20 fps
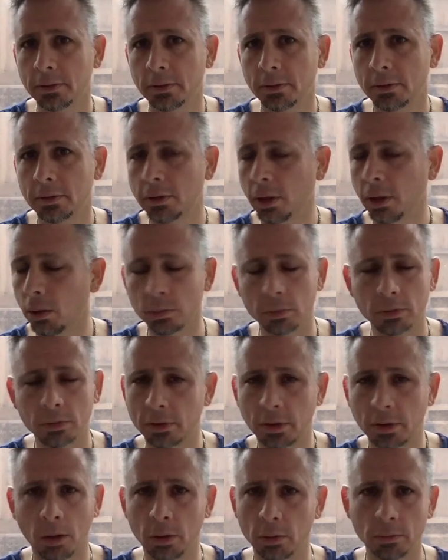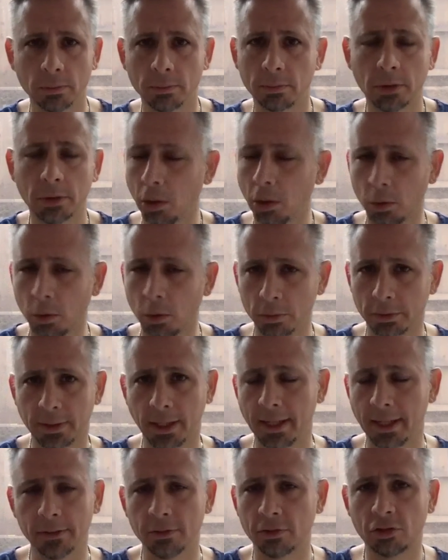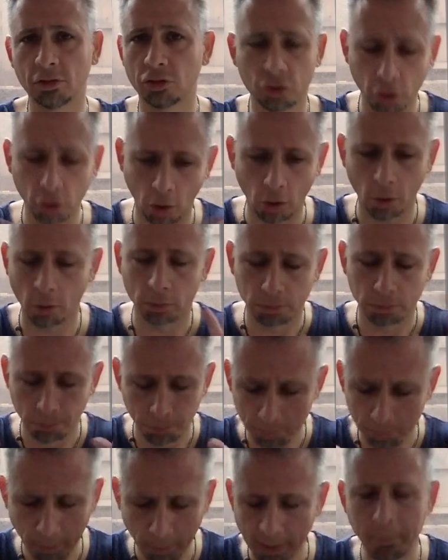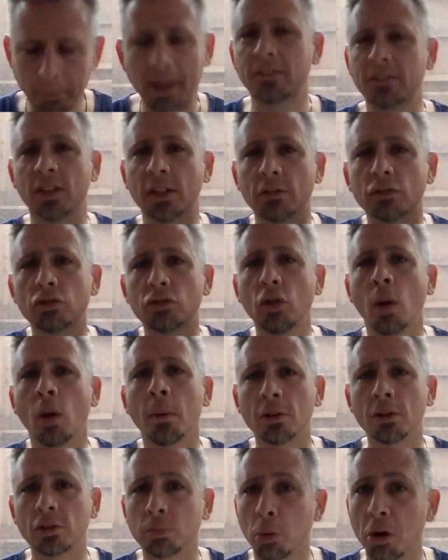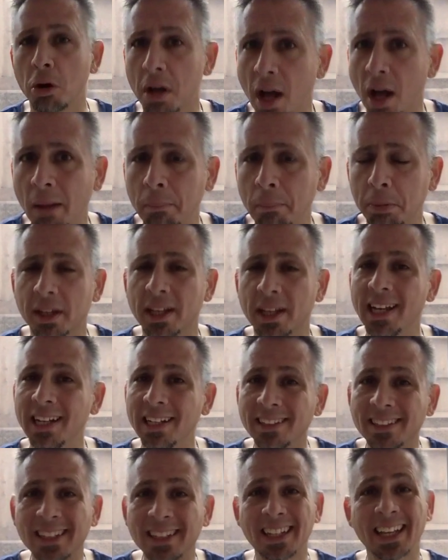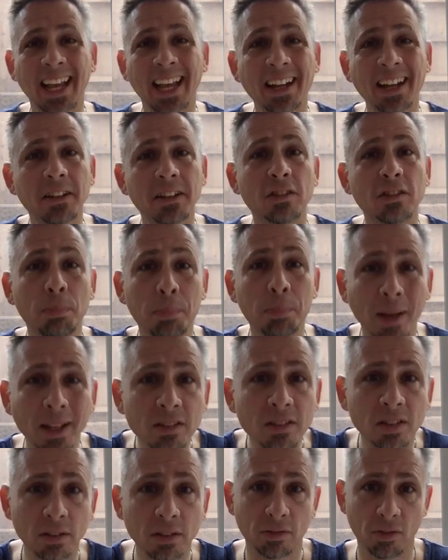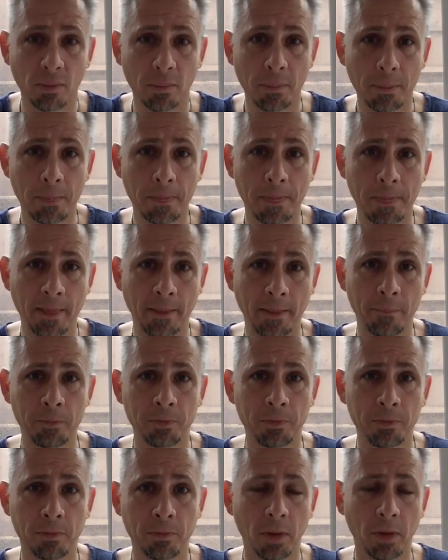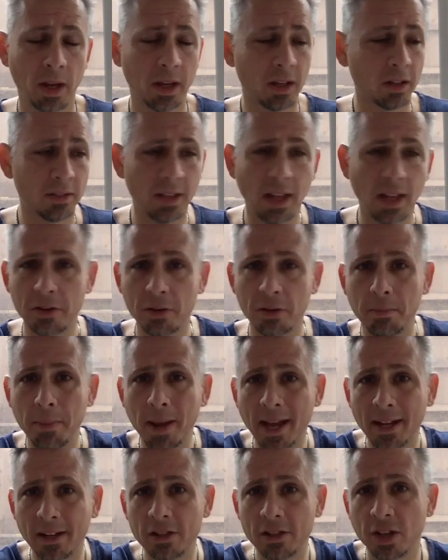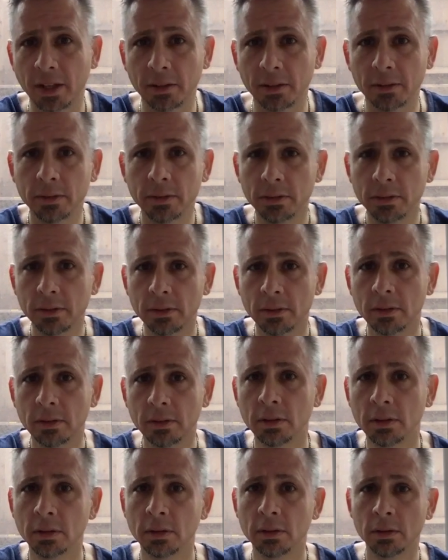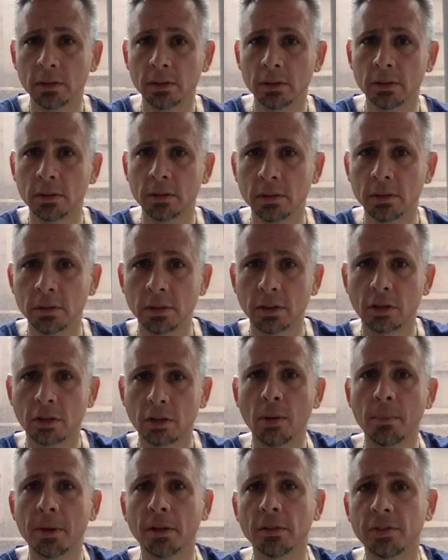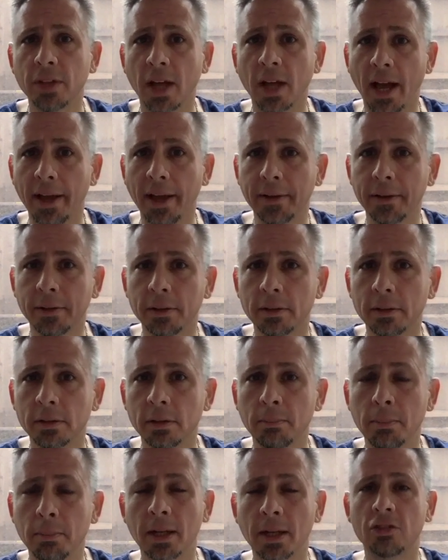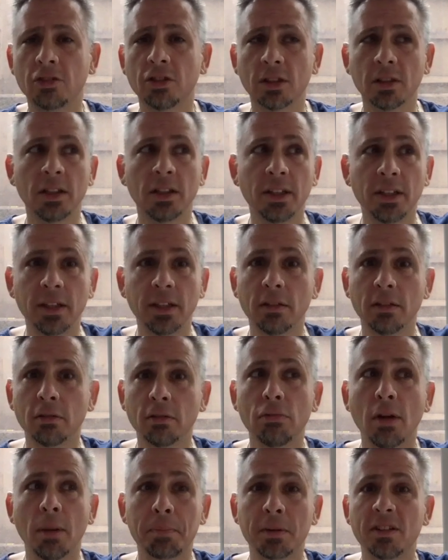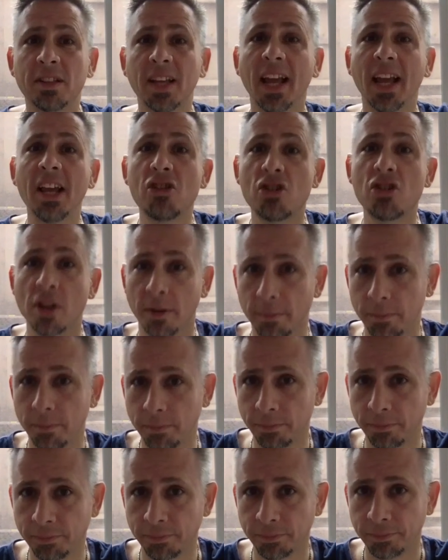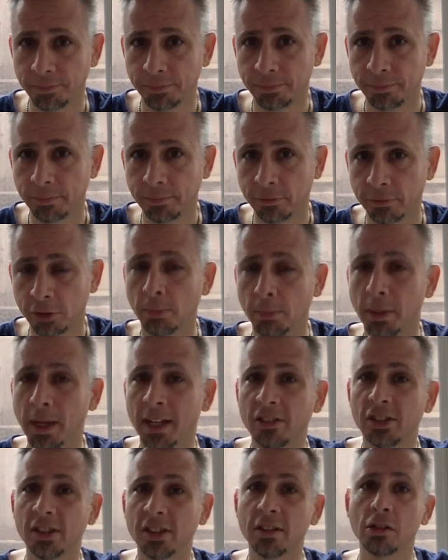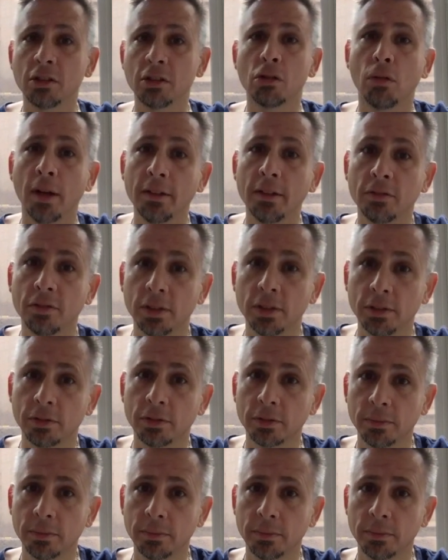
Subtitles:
Don't. That is makes things so much more complicated and expensive. Because now you're managing the criminal side, managing the reputation, you're managing the crisis.